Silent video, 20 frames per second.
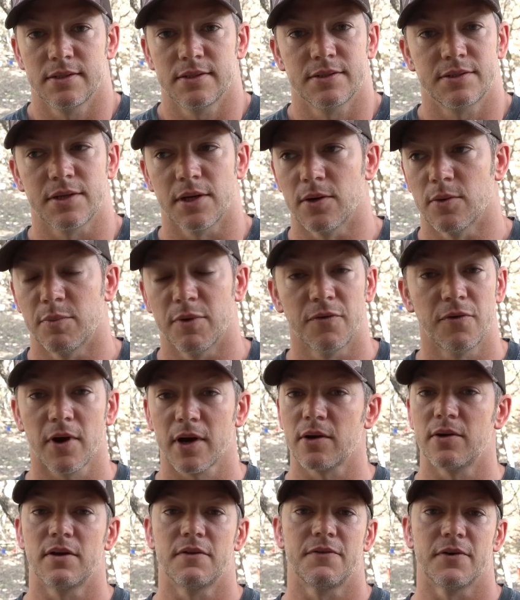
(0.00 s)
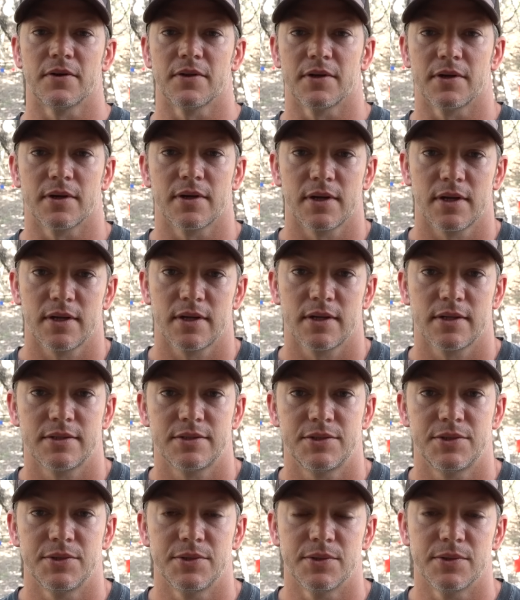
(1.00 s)
So, before I go any further,
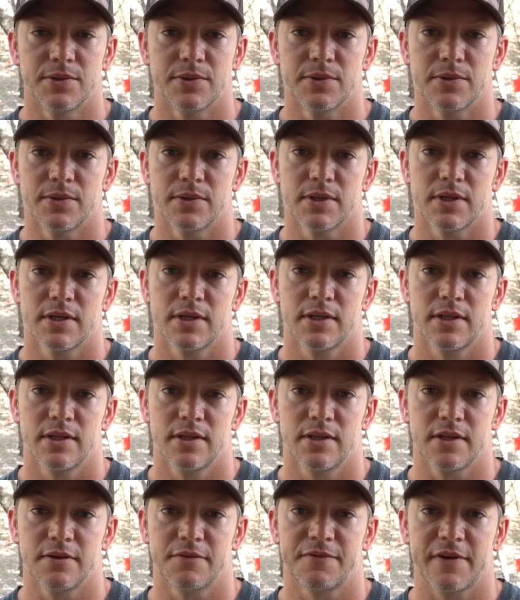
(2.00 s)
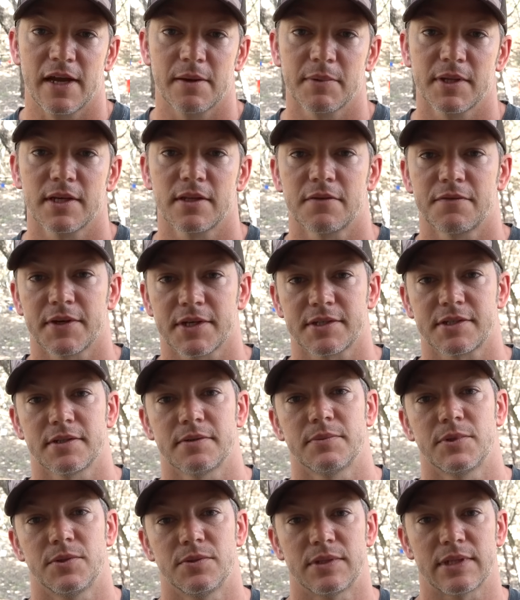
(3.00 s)
to the family of the
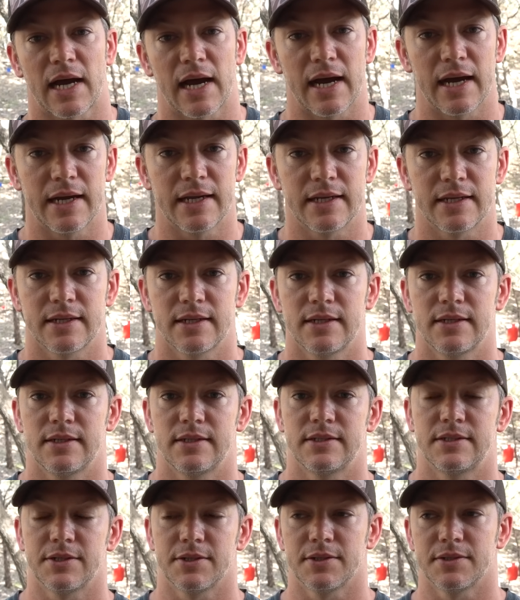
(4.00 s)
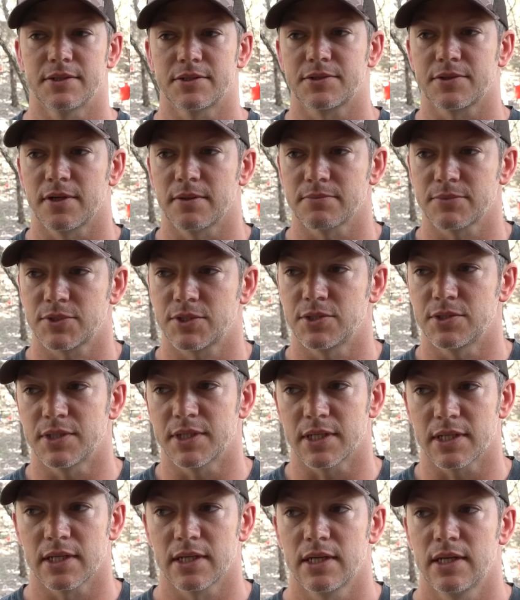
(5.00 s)
victim who died during the Trump
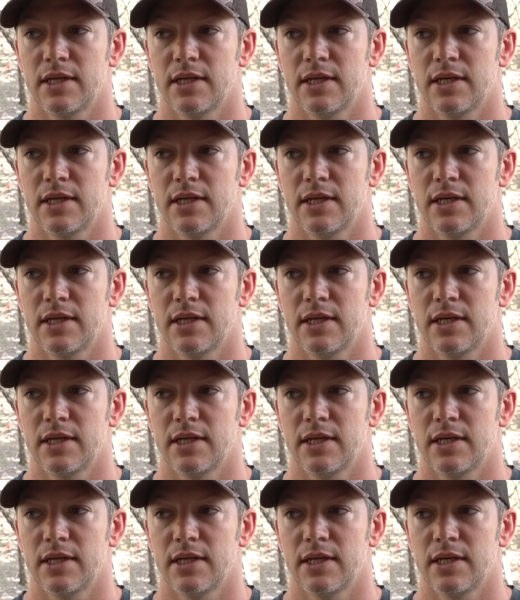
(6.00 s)
shooting,